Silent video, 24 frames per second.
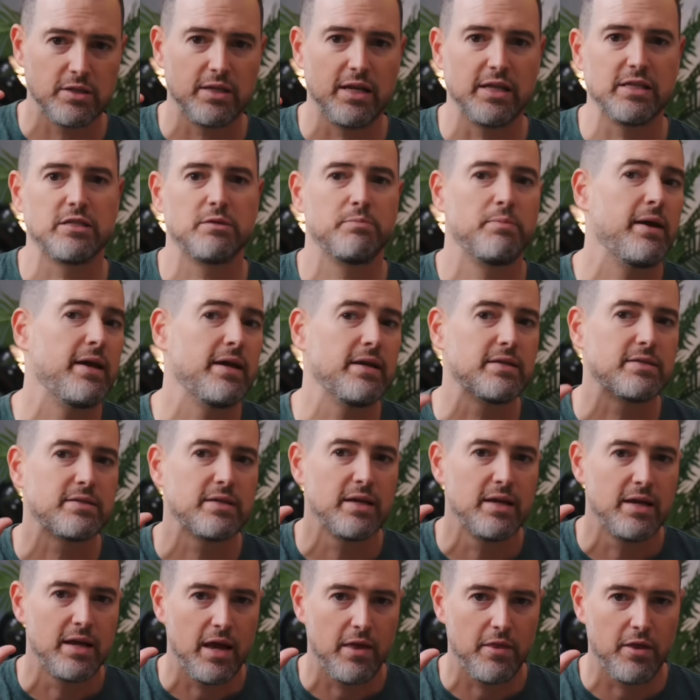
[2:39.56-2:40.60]
in that space,
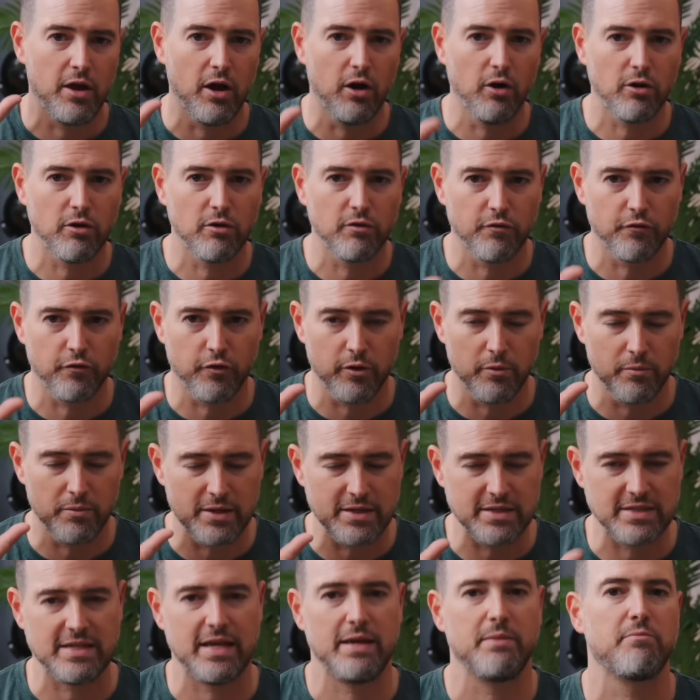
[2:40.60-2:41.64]
and they all confirmed the
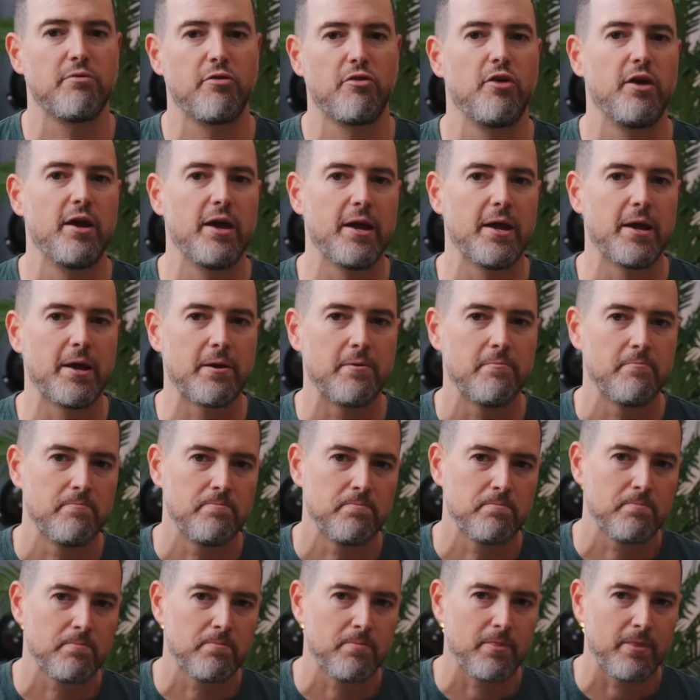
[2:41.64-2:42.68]
same thing.
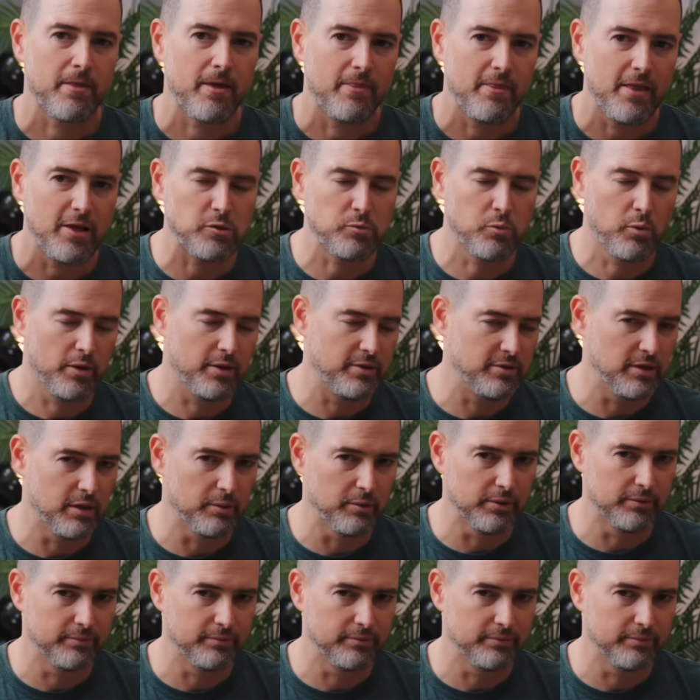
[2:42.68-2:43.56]
That's more than double.